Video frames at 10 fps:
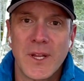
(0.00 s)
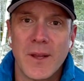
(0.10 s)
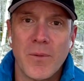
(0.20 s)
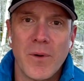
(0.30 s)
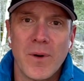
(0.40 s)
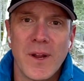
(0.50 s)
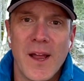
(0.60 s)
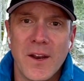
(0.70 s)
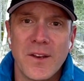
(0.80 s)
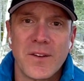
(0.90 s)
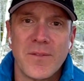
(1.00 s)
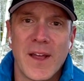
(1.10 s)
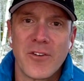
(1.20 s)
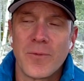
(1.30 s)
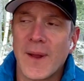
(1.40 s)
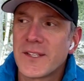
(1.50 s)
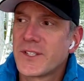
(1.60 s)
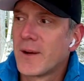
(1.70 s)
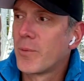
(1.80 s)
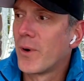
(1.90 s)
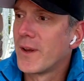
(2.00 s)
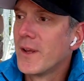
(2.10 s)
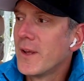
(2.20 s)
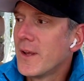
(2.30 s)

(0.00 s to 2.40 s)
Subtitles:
said that we were at a disadvantage from that standpoint.